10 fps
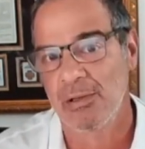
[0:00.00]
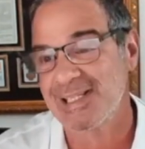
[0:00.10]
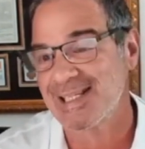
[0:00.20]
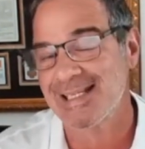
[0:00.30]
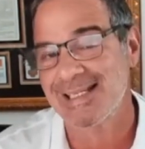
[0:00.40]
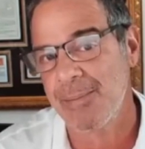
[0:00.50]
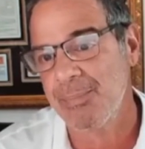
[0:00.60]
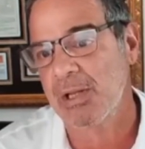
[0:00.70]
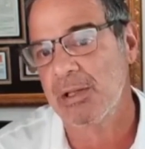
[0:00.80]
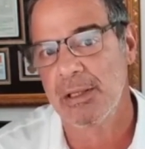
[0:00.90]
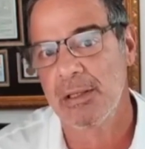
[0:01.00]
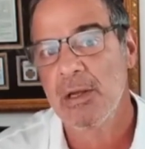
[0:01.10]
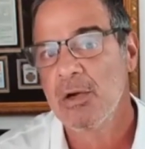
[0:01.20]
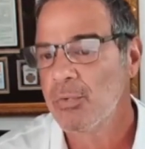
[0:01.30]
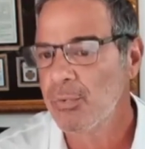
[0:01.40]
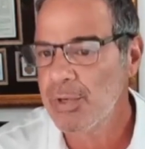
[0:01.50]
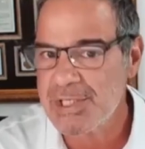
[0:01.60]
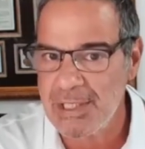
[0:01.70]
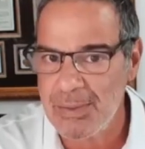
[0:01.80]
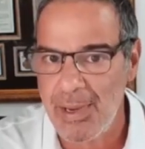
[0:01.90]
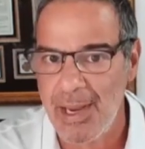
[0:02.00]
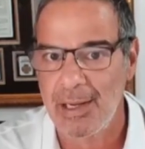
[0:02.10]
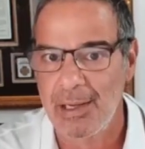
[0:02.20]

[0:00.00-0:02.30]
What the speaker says: a systemically risky bank